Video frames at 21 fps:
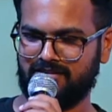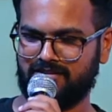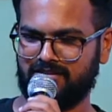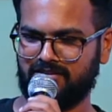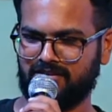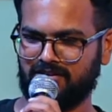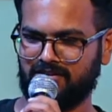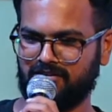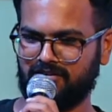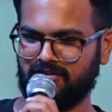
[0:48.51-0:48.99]

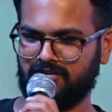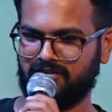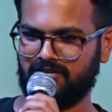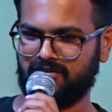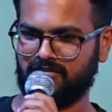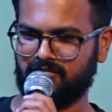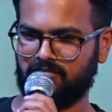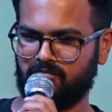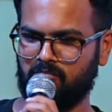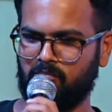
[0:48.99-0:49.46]
the
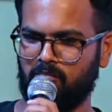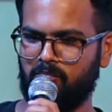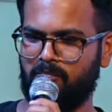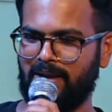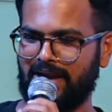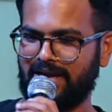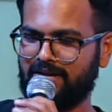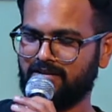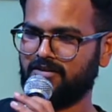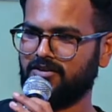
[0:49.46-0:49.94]

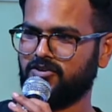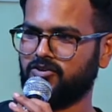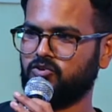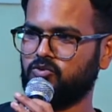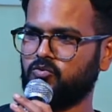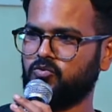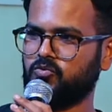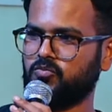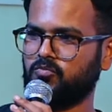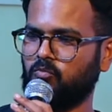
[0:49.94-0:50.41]

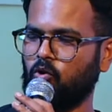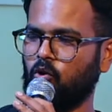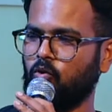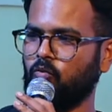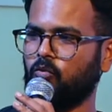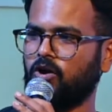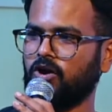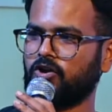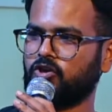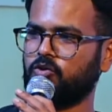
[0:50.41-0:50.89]
more
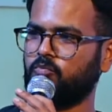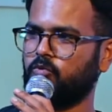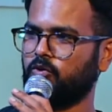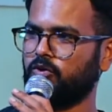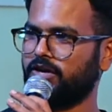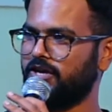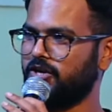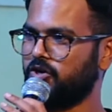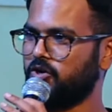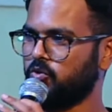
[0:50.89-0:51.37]
work you
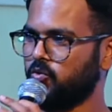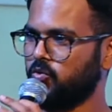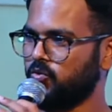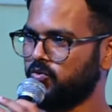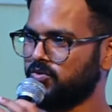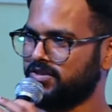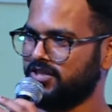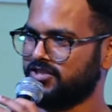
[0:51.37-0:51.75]
put into